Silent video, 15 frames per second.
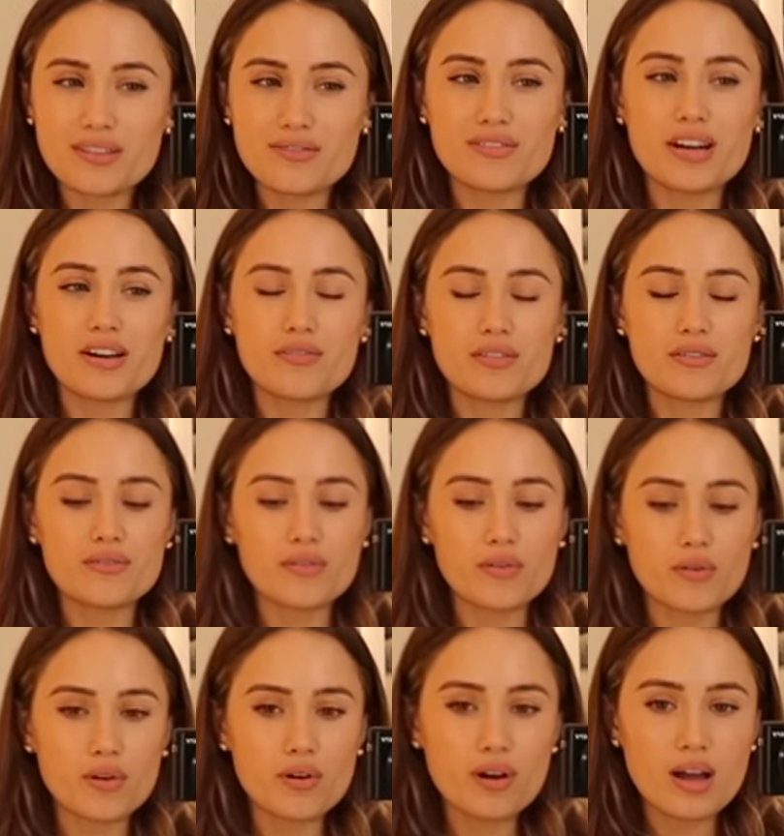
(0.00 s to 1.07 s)
than
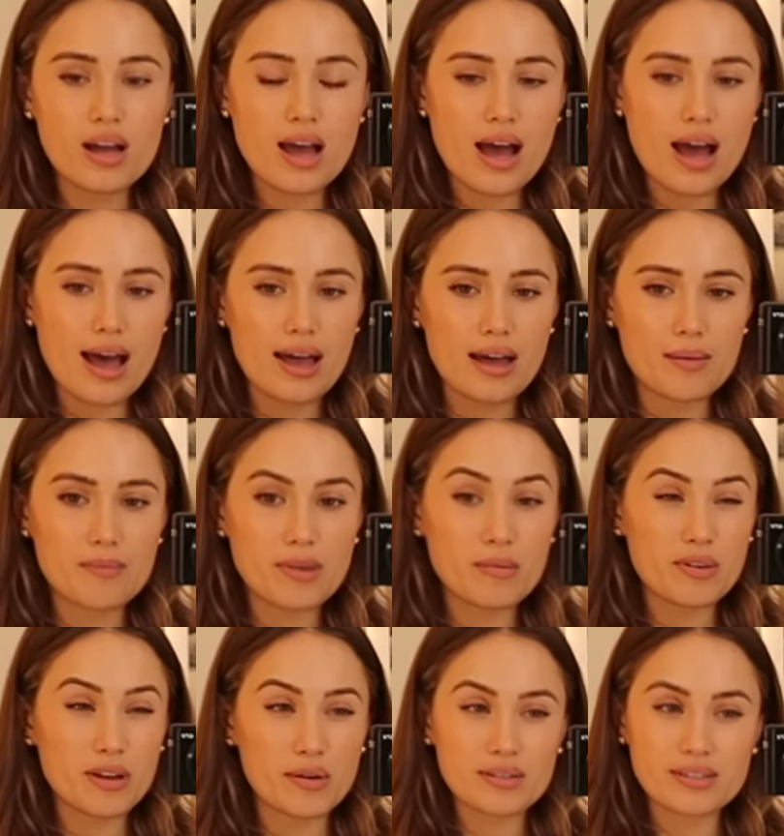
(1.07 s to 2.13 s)
5'4"
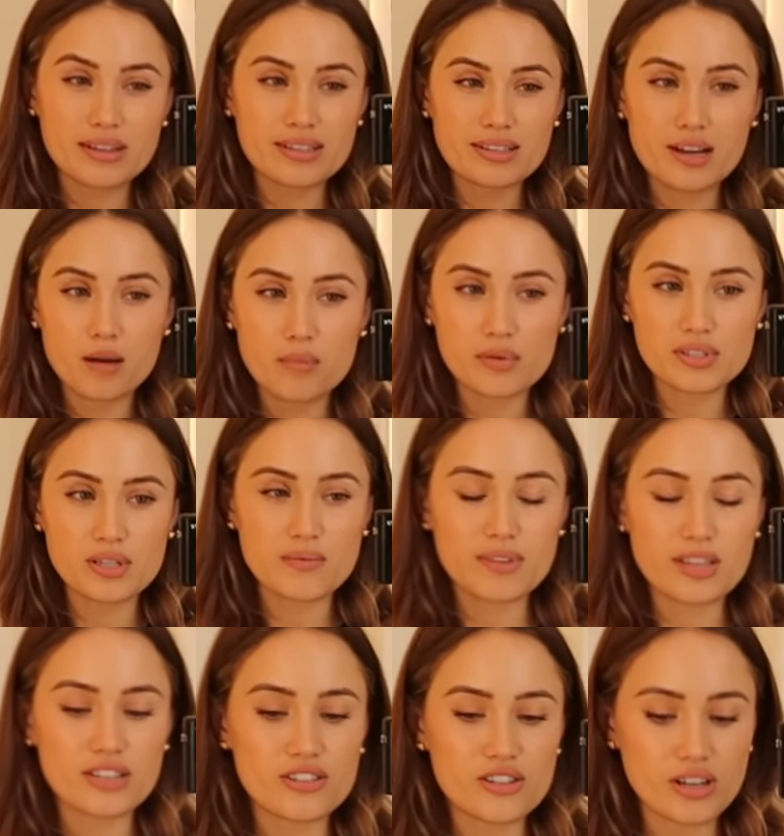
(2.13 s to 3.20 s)
maybe go a size up or
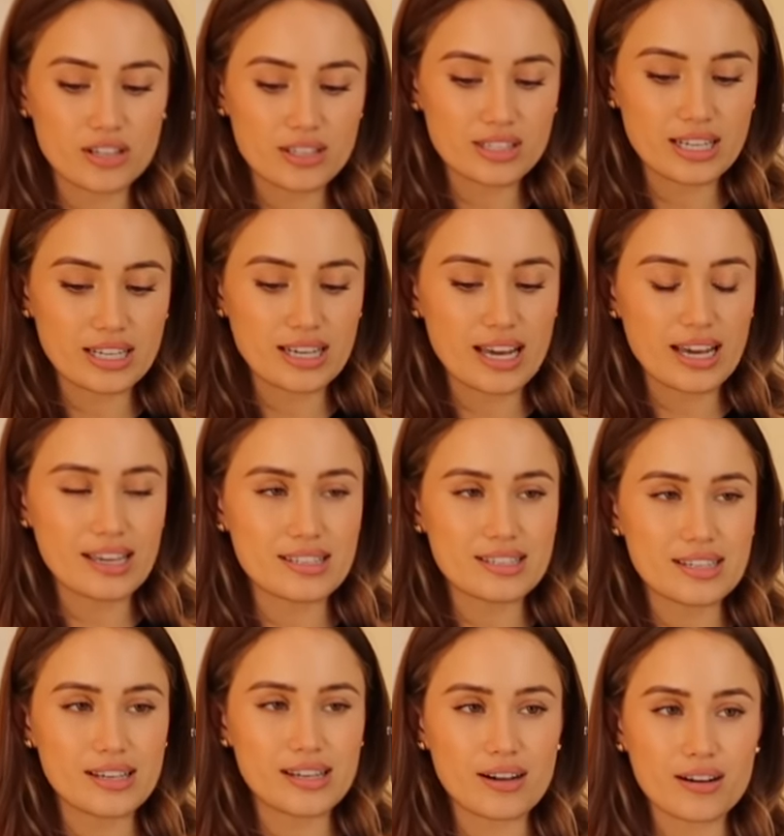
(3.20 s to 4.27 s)
something, just in case
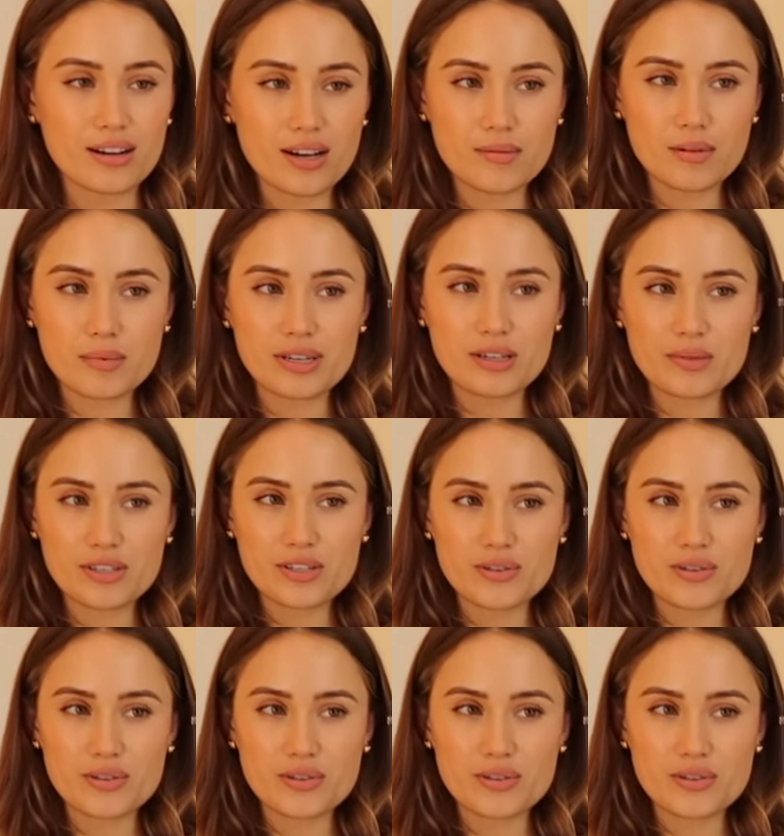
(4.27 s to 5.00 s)
they come up a little bit